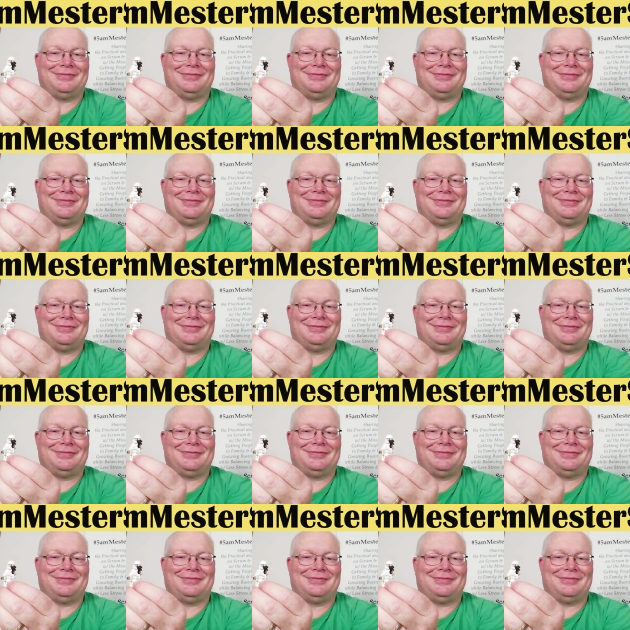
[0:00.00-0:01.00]

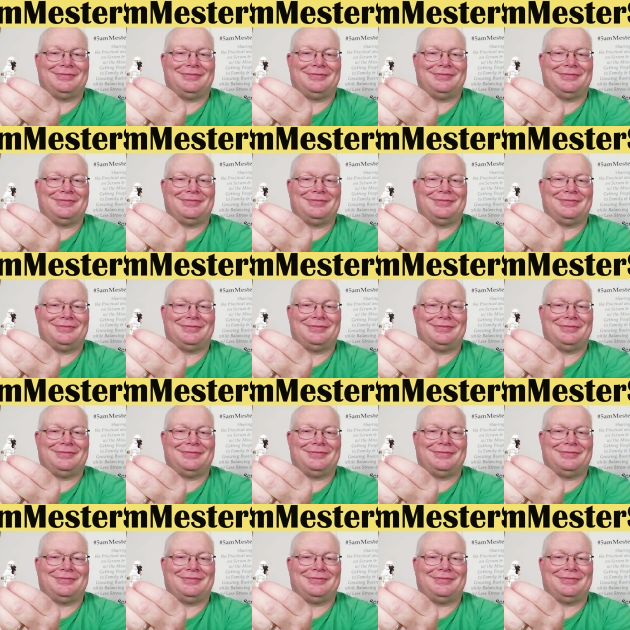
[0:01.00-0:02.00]

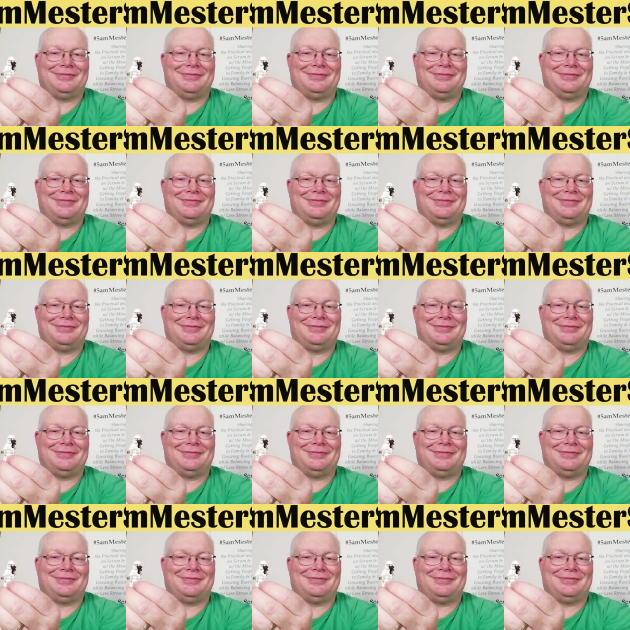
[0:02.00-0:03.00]

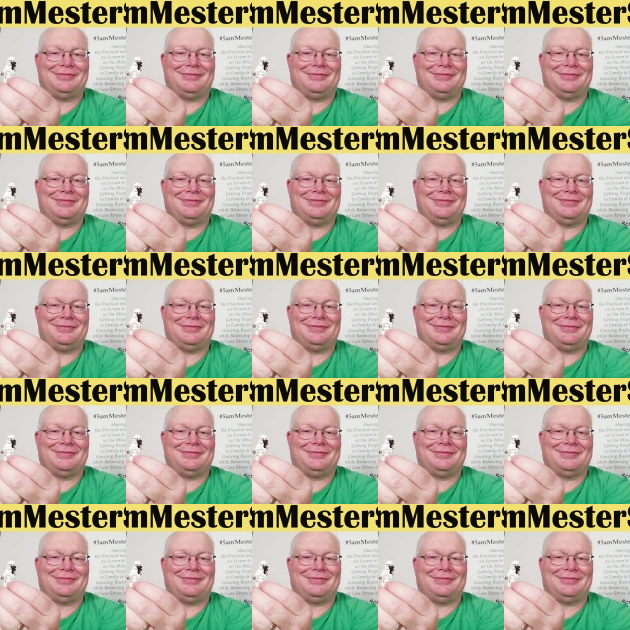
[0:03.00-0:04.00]
This is a still picture; no speech is visible.